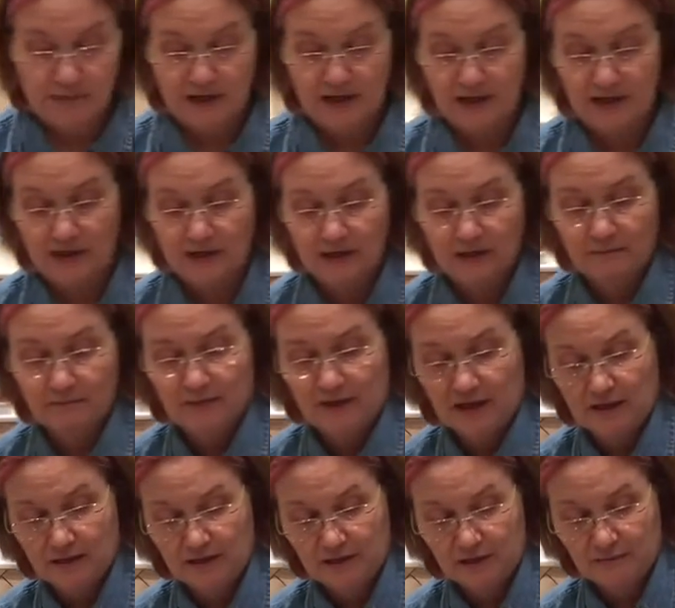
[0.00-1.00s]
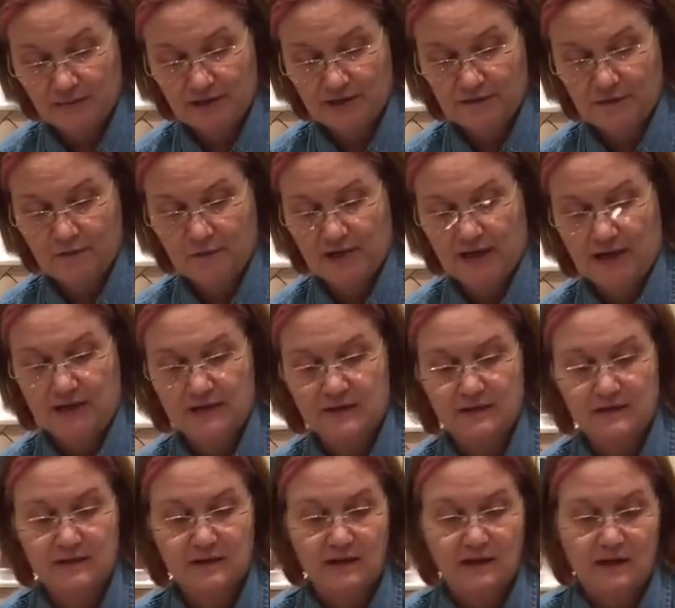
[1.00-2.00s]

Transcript: pan and make a little bit of a mess.